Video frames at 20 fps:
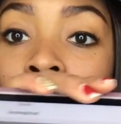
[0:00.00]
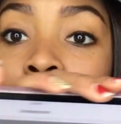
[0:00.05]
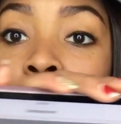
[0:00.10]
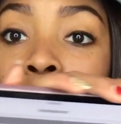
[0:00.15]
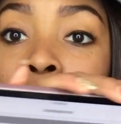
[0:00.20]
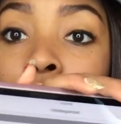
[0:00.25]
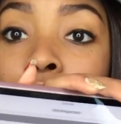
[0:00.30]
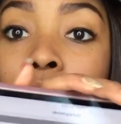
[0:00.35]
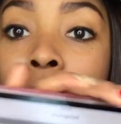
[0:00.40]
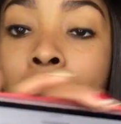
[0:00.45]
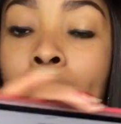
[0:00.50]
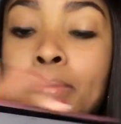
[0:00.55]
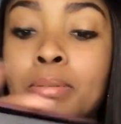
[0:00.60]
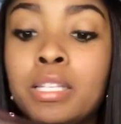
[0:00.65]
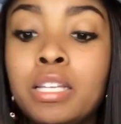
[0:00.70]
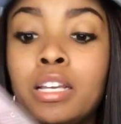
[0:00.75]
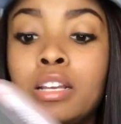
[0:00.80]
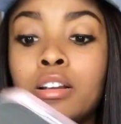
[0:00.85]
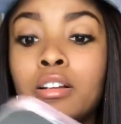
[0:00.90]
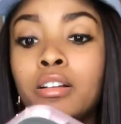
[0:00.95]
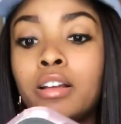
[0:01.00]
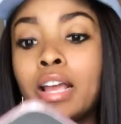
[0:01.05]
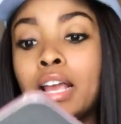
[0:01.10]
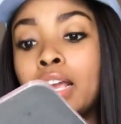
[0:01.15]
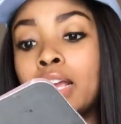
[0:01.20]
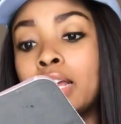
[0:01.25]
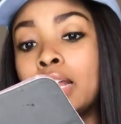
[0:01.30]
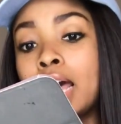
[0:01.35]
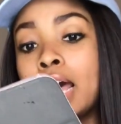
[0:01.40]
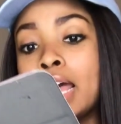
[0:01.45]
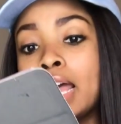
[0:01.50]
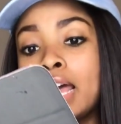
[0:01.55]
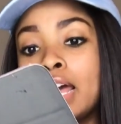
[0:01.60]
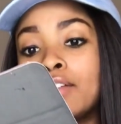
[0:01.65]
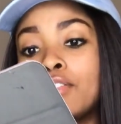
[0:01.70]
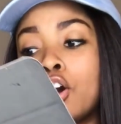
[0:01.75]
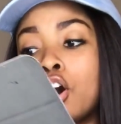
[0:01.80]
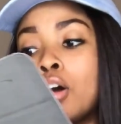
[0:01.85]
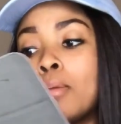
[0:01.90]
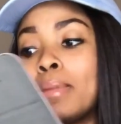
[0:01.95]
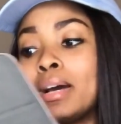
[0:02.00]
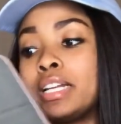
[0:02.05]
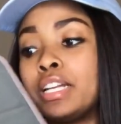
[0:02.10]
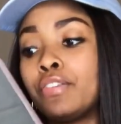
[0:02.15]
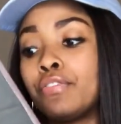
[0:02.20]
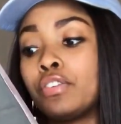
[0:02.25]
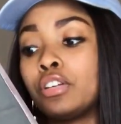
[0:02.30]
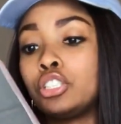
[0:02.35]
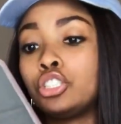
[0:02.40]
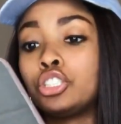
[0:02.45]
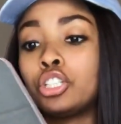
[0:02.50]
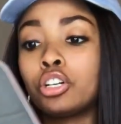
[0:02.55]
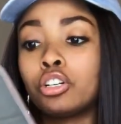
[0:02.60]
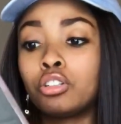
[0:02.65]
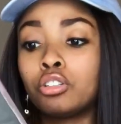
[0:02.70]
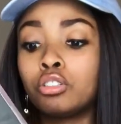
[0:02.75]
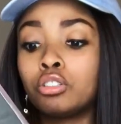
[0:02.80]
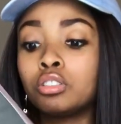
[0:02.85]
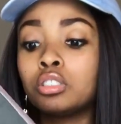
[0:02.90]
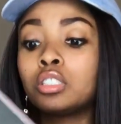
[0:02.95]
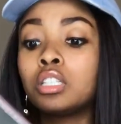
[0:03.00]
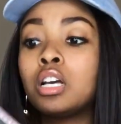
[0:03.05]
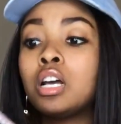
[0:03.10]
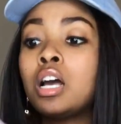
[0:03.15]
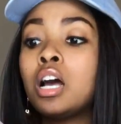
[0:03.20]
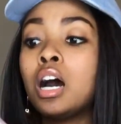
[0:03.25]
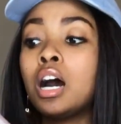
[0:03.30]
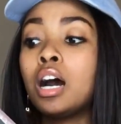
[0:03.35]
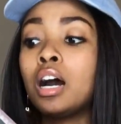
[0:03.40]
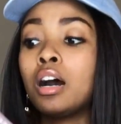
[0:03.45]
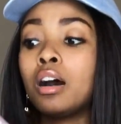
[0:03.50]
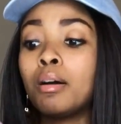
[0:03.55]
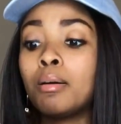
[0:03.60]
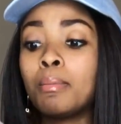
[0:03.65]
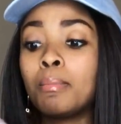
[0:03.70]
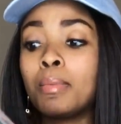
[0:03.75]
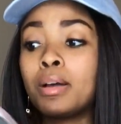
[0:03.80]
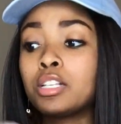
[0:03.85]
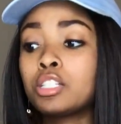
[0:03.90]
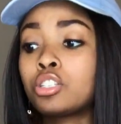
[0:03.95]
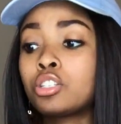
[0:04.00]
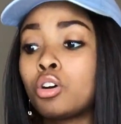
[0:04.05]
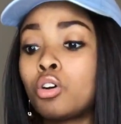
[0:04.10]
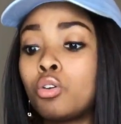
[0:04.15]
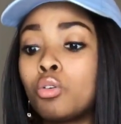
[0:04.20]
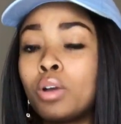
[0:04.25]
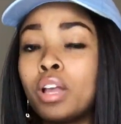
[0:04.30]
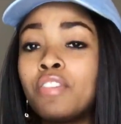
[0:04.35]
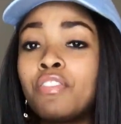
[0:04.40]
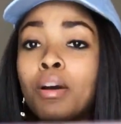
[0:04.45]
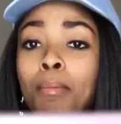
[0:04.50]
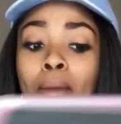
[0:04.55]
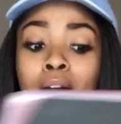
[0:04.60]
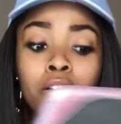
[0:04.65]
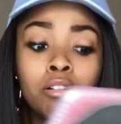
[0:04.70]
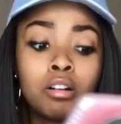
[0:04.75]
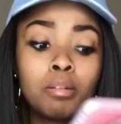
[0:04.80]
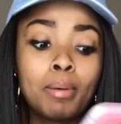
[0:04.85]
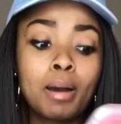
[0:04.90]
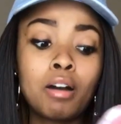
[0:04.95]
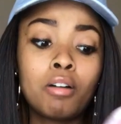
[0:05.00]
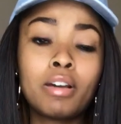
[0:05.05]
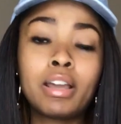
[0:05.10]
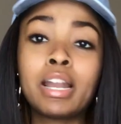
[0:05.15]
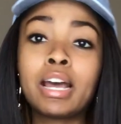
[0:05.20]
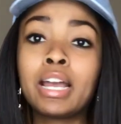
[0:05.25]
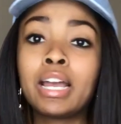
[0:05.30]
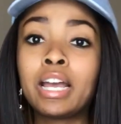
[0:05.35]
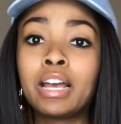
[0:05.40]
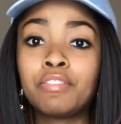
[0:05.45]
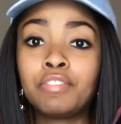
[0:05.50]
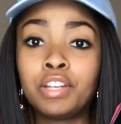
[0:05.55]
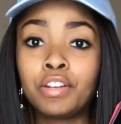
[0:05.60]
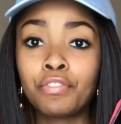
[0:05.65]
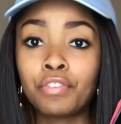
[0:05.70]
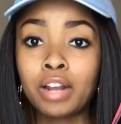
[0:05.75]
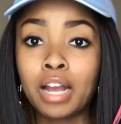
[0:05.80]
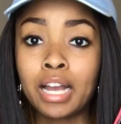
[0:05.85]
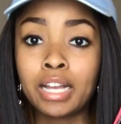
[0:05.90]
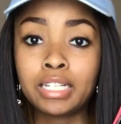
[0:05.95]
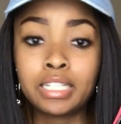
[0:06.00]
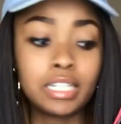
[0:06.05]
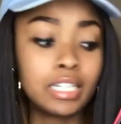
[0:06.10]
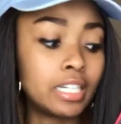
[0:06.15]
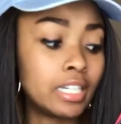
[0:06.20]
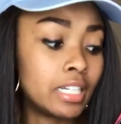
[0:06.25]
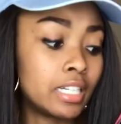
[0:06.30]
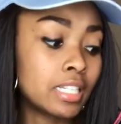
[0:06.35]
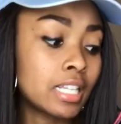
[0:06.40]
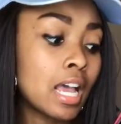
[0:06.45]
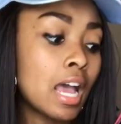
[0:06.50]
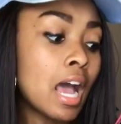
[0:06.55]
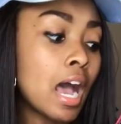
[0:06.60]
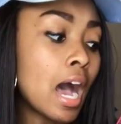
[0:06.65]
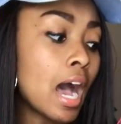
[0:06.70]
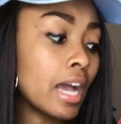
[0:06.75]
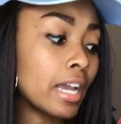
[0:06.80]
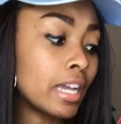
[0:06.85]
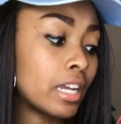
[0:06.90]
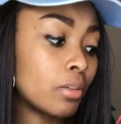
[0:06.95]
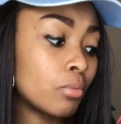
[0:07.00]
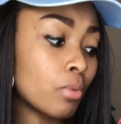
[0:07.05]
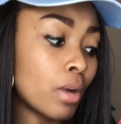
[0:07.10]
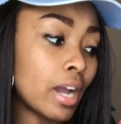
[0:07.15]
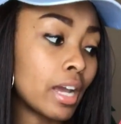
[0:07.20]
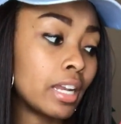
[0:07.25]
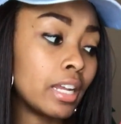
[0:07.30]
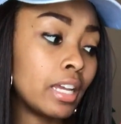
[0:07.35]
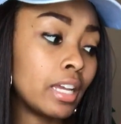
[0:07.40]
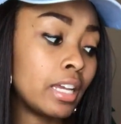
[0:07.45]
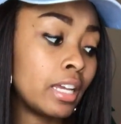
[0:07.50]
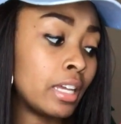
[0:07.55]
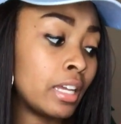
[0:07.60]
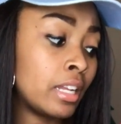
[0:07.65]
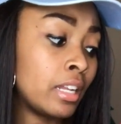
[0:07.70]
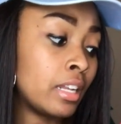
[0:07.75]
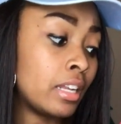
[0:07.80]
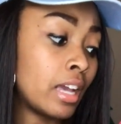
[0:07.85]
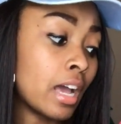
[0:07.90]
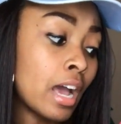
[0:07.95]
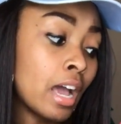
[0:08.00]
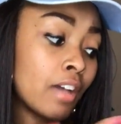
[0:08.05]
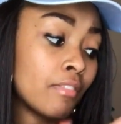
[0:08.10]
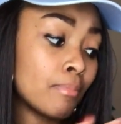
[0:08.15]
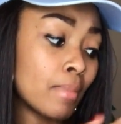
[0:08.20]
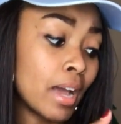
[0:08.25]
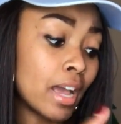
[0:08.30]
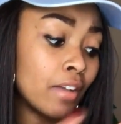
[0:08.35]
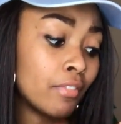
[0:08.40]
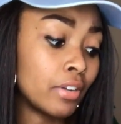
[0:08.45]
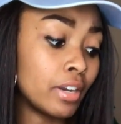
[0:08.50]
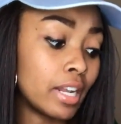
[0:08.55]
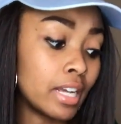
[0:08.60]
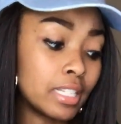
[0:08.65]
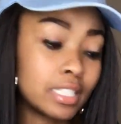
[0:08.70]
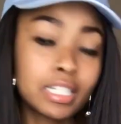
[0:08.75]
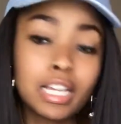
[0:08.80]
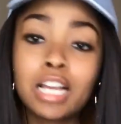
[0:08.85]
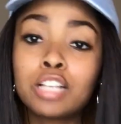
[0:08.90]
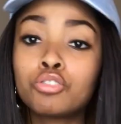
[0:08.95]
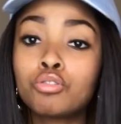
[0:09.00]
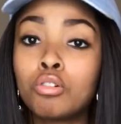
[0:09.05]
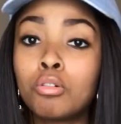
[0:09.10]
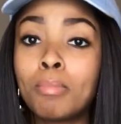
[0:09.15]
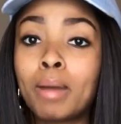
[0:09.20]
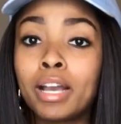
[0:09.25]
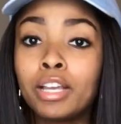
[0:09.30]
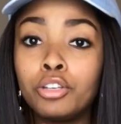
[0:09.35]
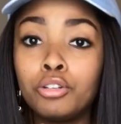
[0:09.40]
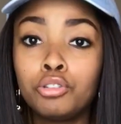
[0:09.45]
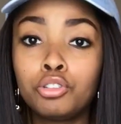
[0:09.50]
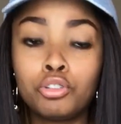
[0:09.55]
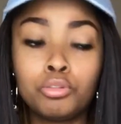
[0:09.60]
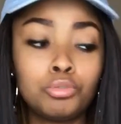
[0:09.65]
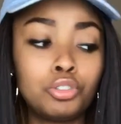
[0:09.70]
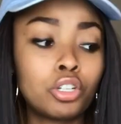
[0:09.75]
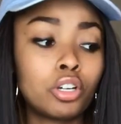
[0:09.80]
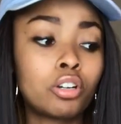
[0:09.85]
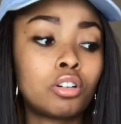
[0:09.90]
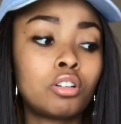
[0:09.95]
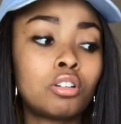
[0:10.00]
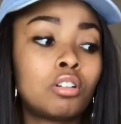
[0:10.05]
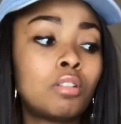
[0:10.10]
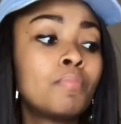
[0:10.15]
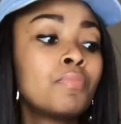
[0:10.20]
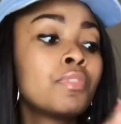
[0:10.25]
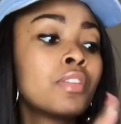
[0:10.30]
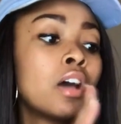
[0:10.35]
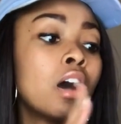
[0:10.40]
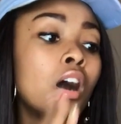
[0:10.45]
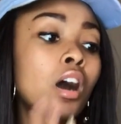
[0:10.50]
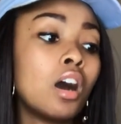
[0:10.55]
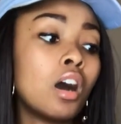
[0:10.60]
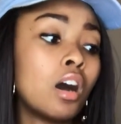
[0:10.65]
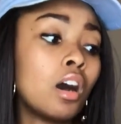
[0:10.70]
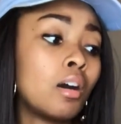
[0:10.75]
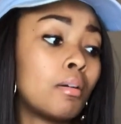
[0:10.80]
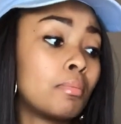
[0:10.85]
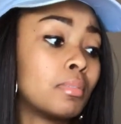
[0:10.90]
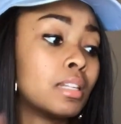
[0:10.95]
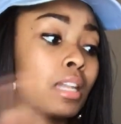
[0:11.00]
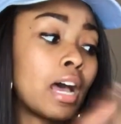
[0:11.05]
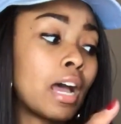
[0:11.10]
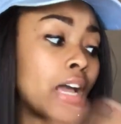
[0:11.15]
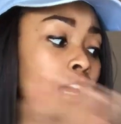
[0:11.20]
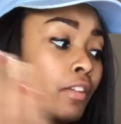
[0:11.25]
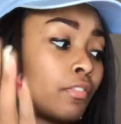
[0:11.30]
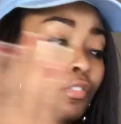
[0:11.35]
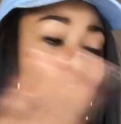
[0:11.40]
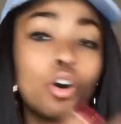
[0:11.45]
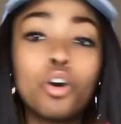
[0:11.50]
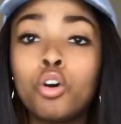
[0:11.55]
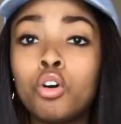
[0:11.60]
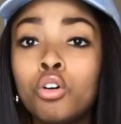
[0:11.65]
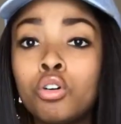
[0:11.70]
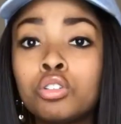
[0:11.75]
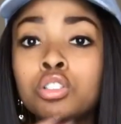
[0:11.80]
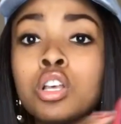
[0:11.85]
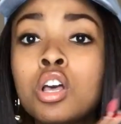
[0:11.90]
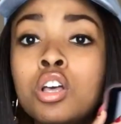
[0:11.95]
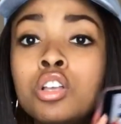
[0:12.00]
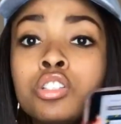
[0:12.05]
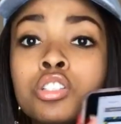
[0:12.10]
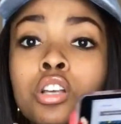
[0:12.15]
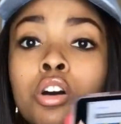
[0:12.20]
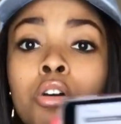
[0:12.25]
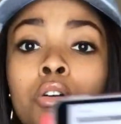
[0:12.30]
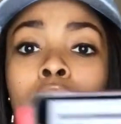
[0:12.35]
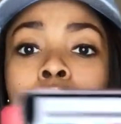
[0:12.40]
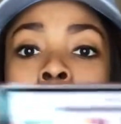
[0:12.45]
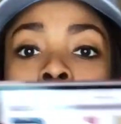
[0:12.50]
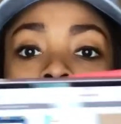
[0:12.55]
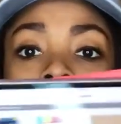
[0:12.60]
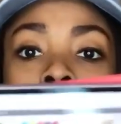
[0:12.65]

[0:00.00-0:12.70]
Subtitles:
favorite apps here, and I have all my different journals. So if I'm out and about and I have different ideas, I can write it in. I have my everyday schedule, my YouTube journal, life goals. So I